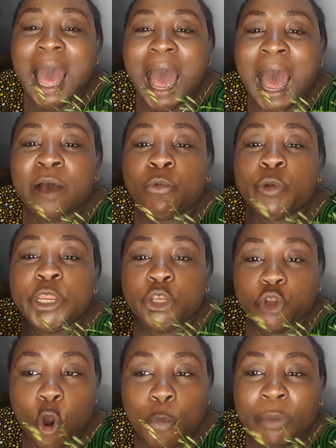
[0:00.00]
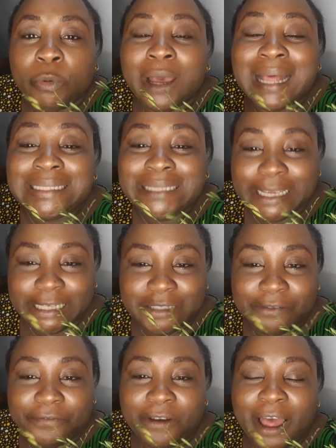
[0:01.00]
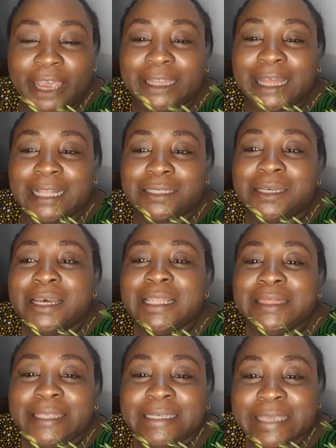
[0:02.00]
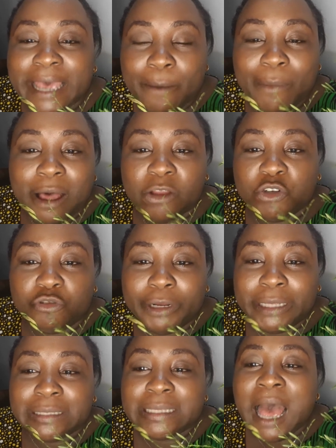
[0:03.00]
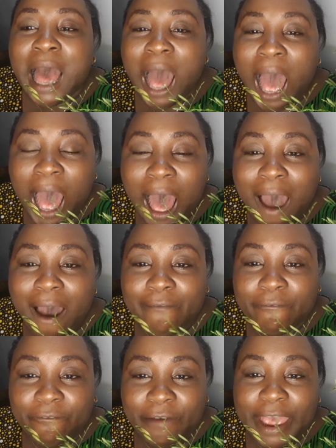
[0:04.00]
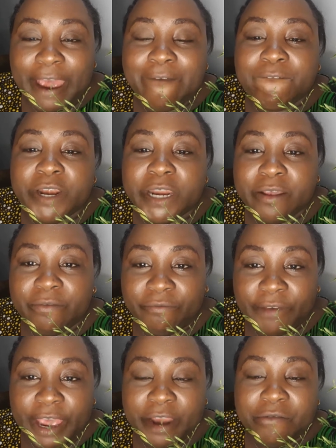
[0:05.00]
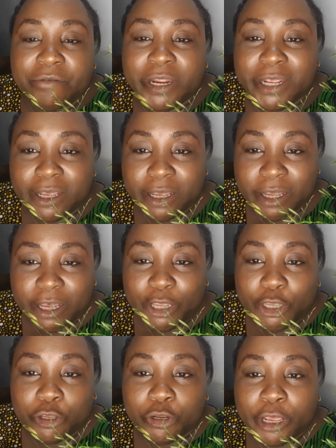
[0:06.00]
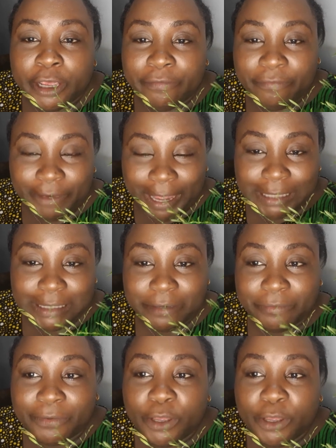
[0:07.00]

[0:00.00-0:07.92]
and we know, people can testify that these herbal drinks are very, very effective.